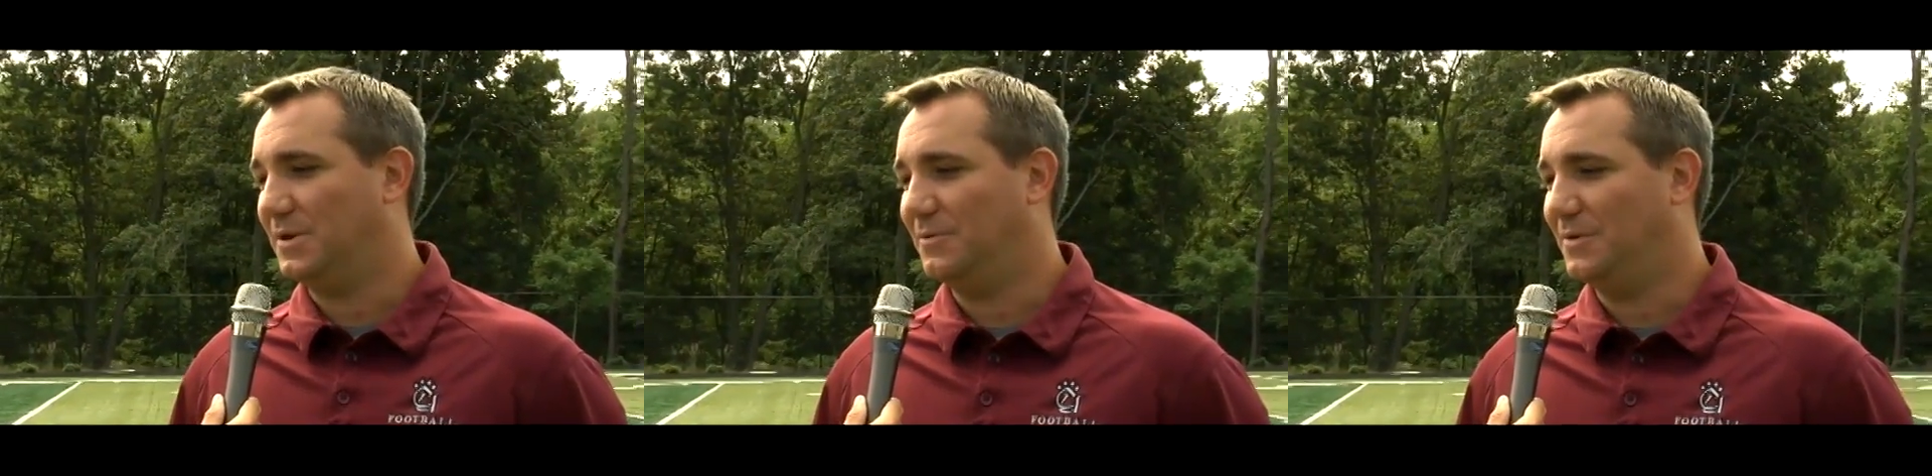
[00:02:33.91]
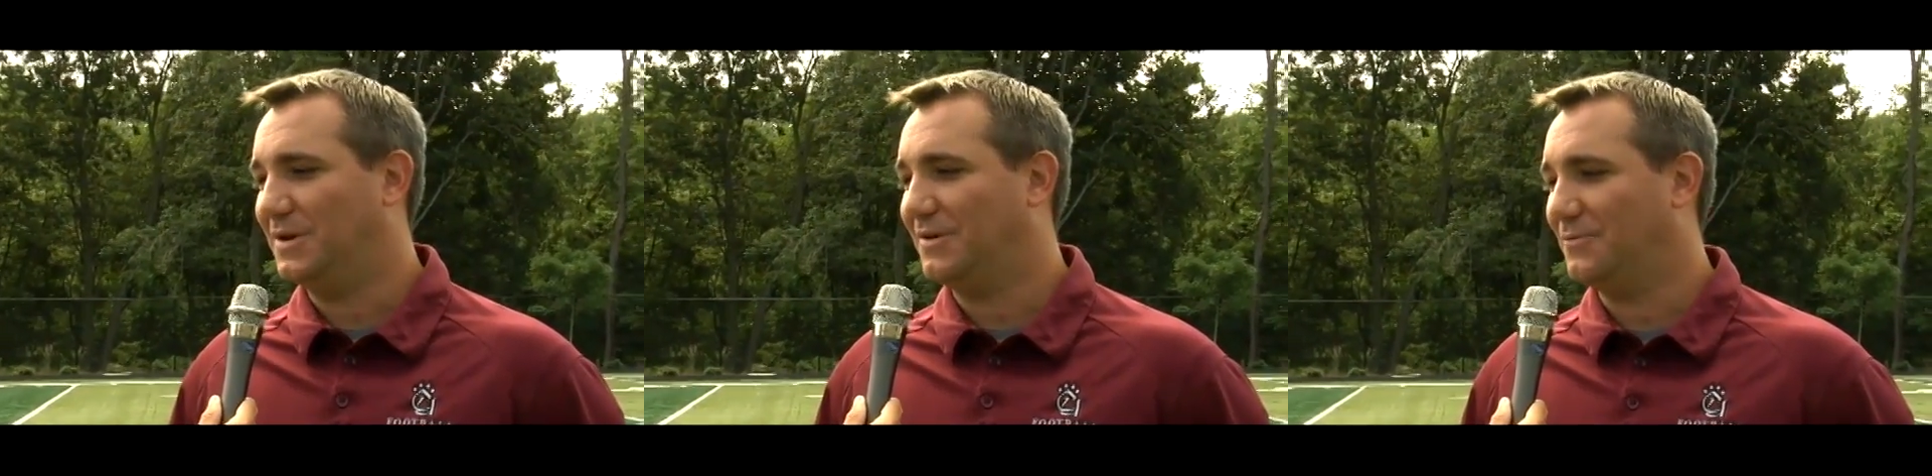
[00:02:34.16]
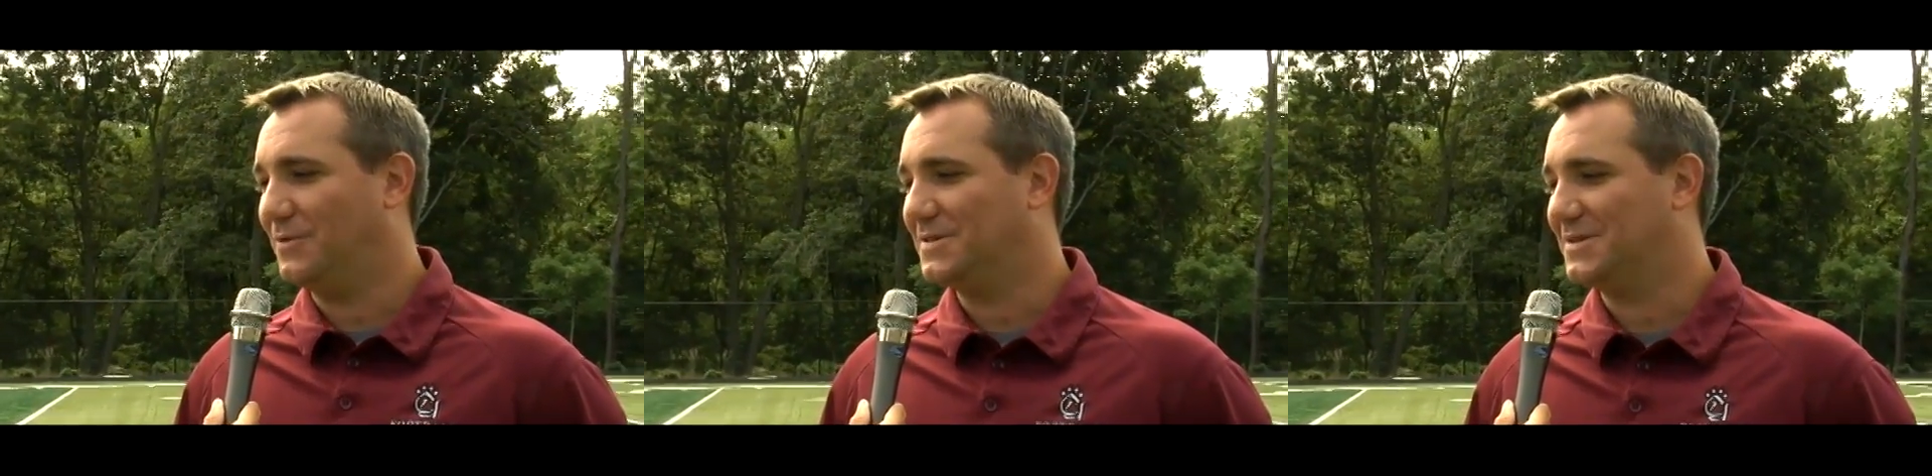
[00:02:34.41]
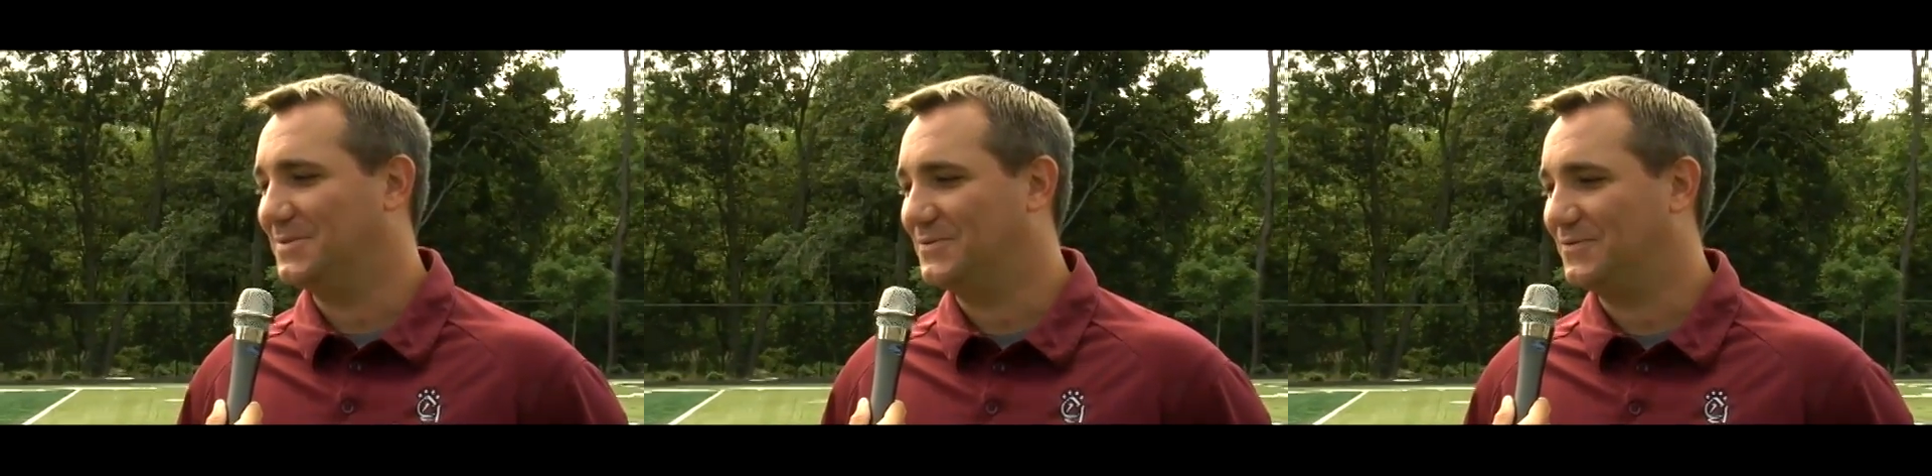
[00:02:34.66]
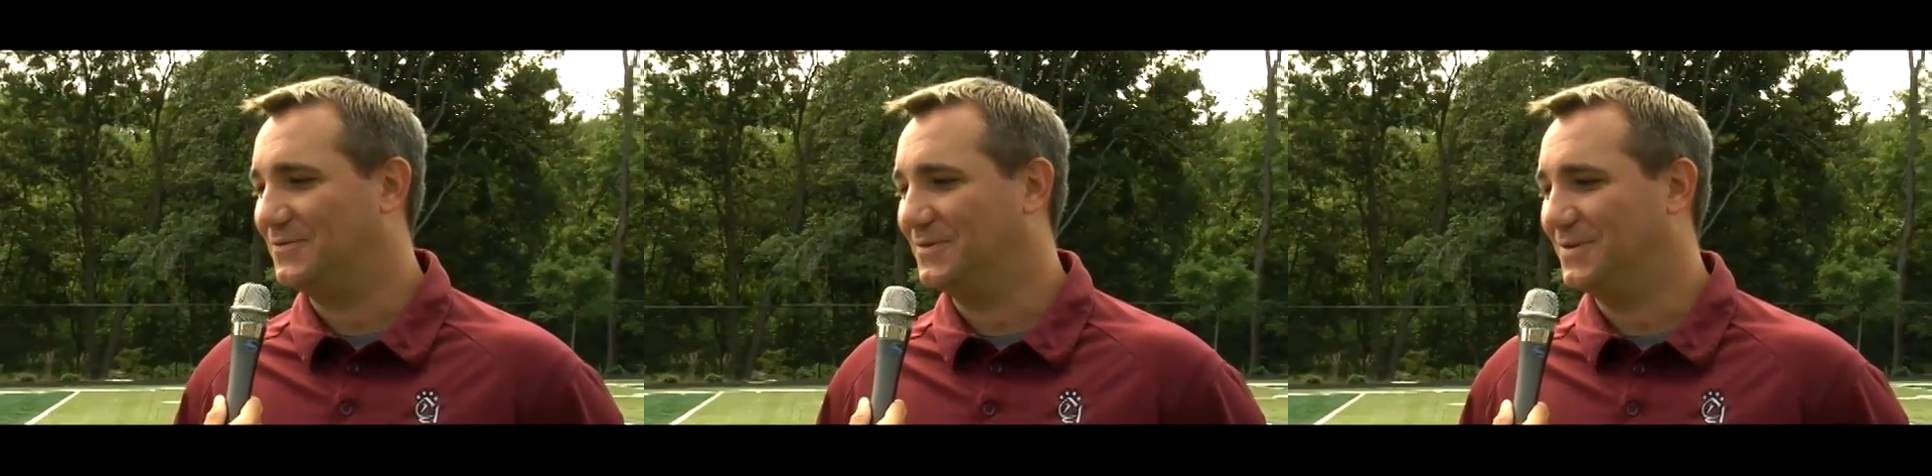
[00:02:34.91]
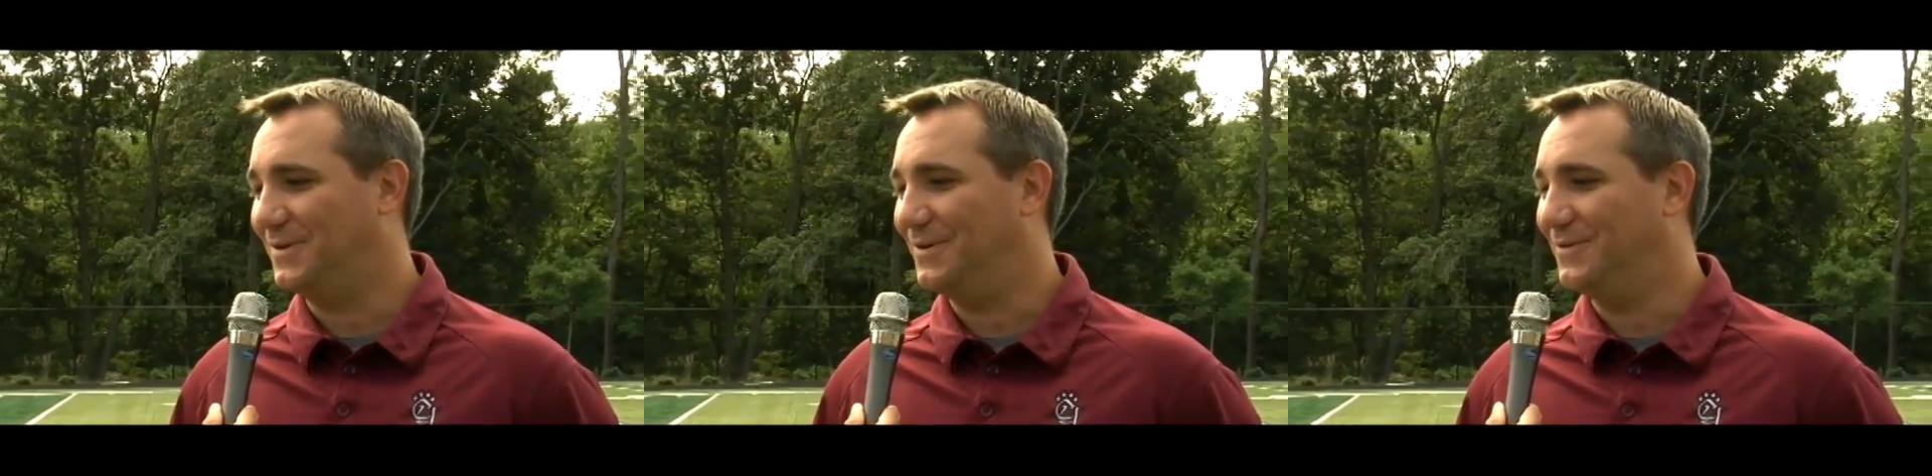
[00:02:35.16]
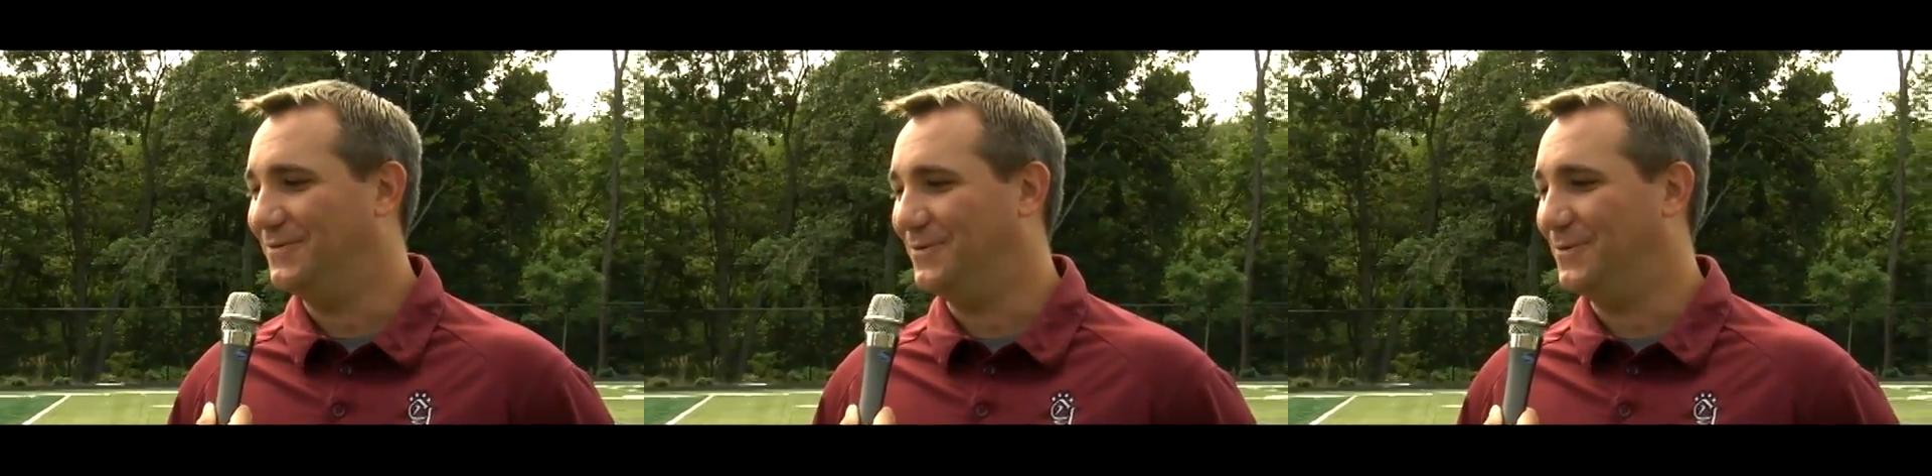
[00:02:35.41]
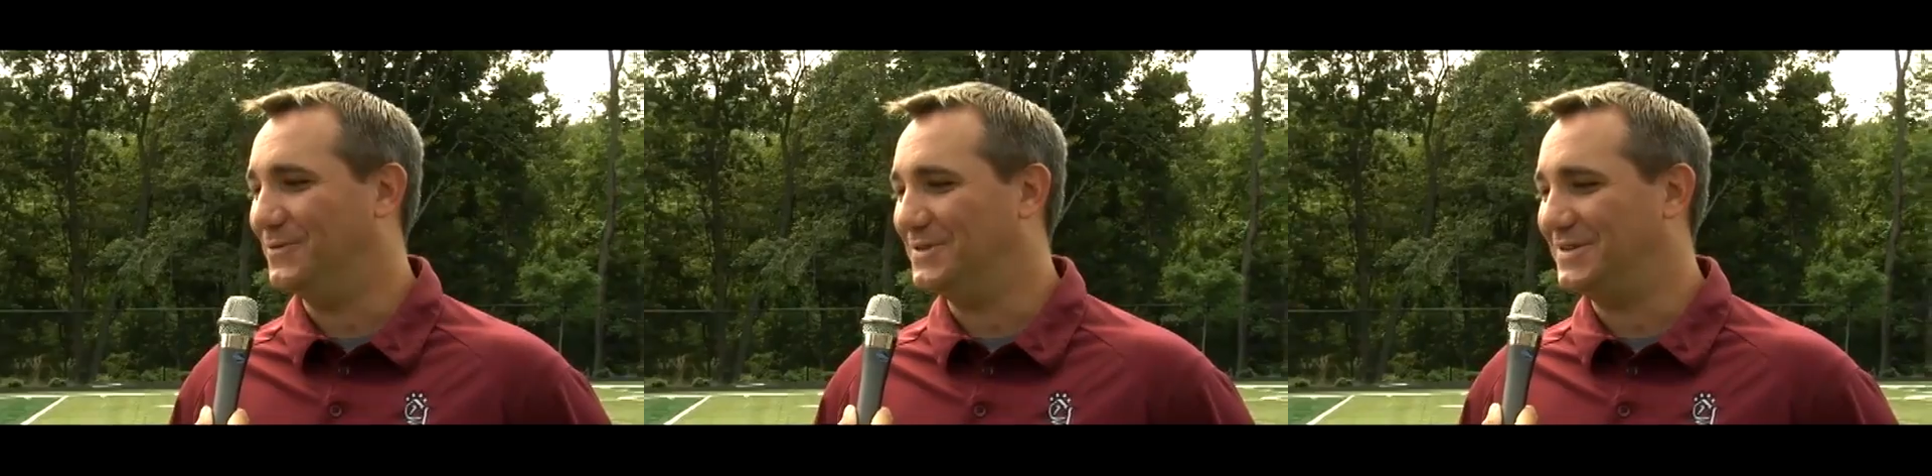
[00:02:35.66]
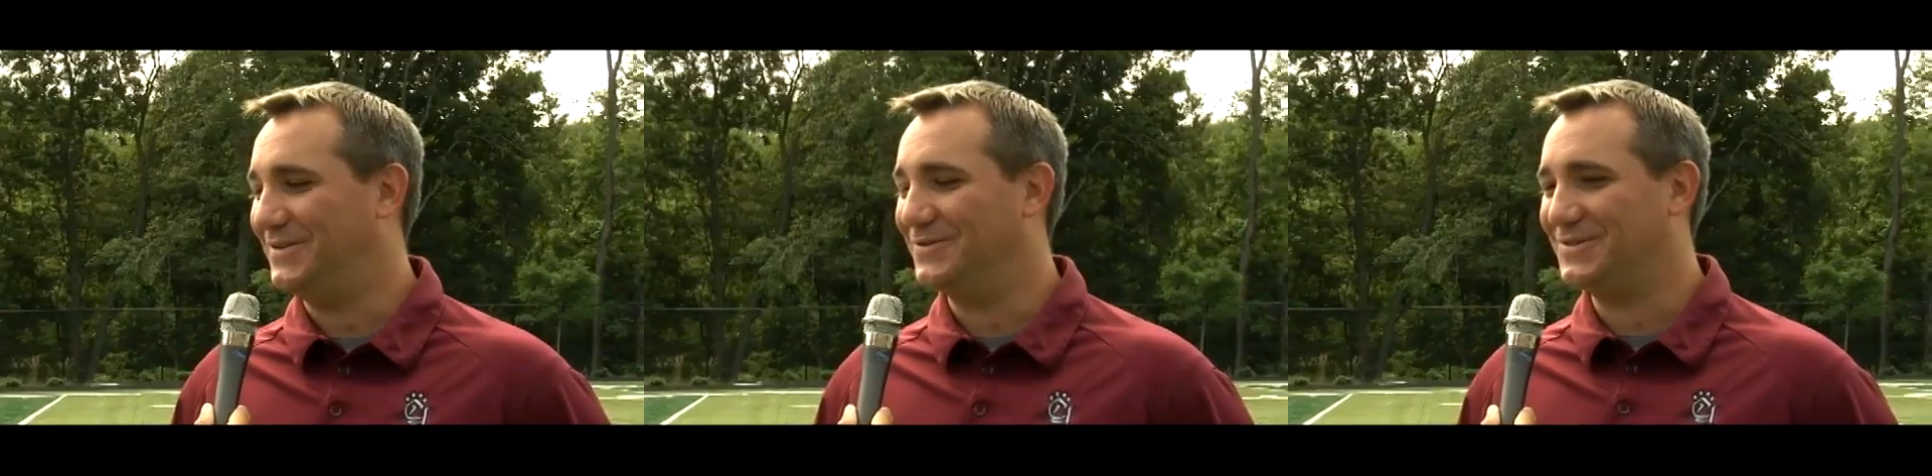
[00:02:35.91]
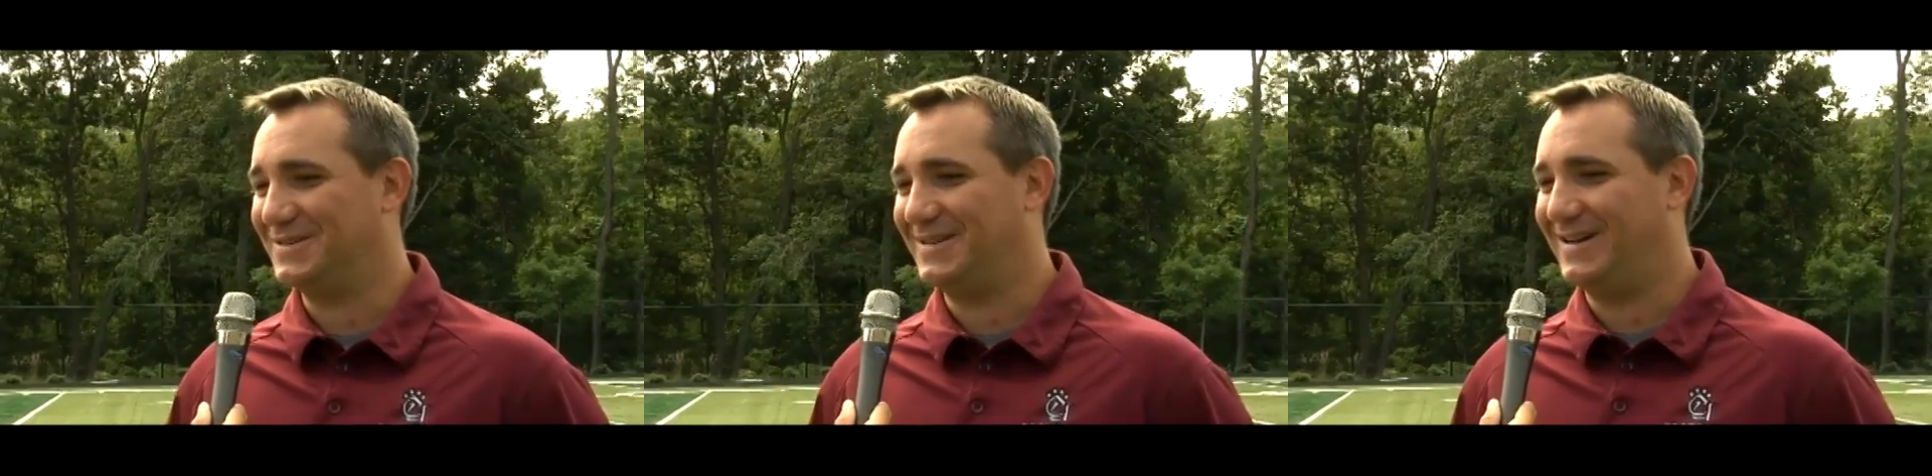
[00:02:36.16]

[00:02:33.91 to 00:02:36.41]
Can we cover West Lib's, 4 receivers?